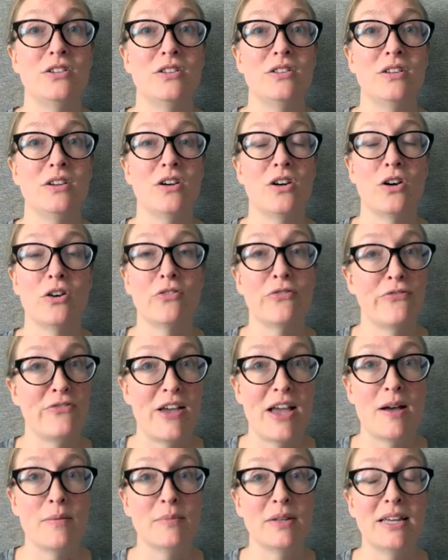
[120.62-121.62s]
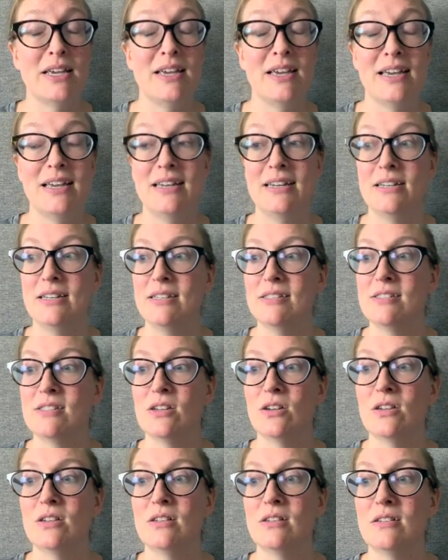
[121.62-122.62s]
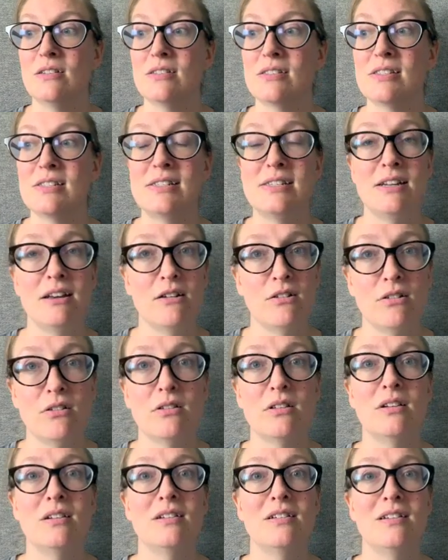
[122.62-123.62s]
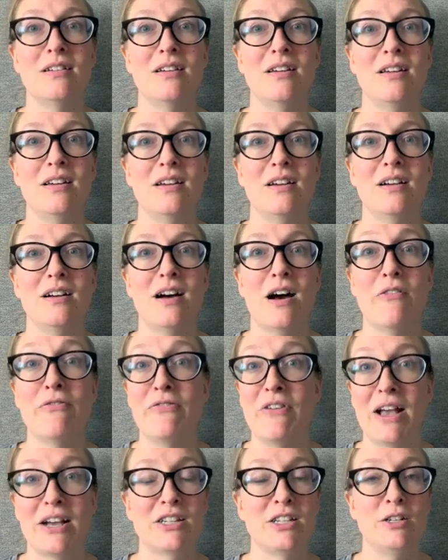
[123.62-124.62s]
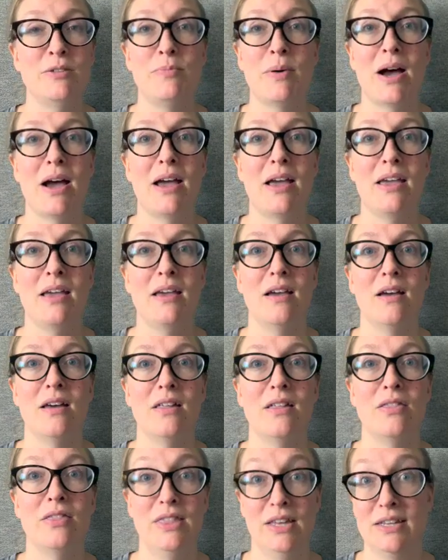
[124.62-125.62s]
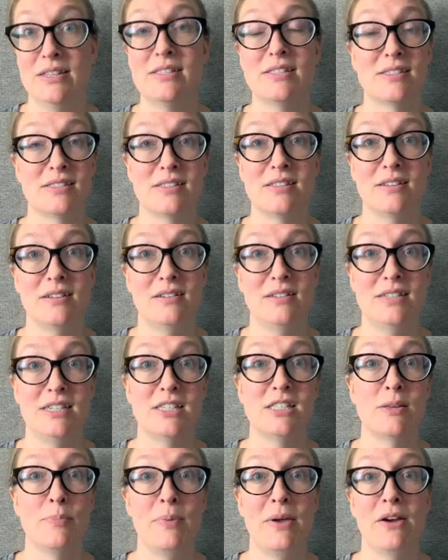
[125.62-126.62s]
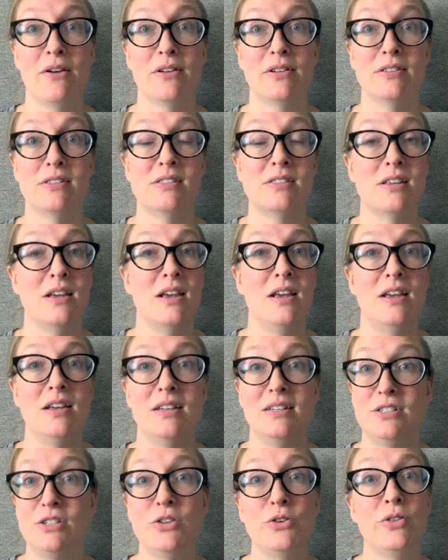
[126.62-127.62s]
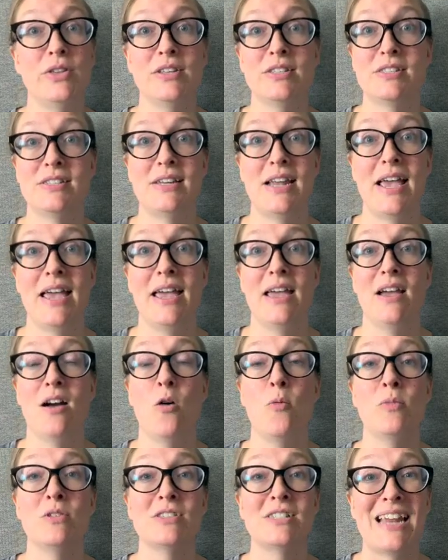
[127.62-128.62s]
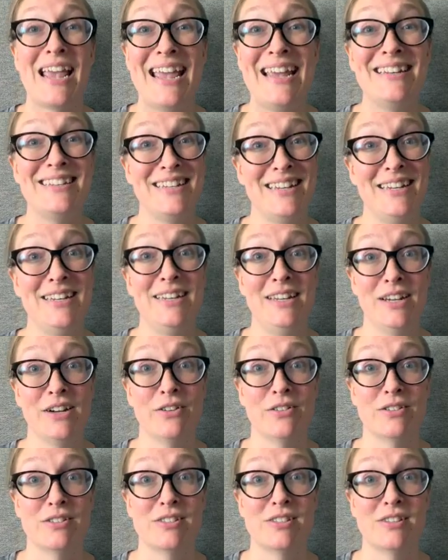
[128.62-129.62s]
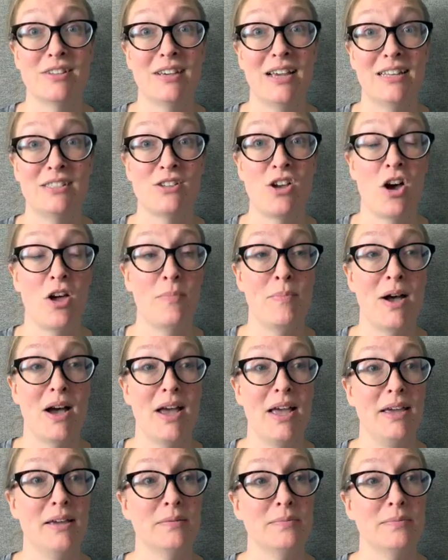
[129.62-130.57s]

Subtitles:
her family is still affected by this disappearance. To this day, almost 18 years has gone by.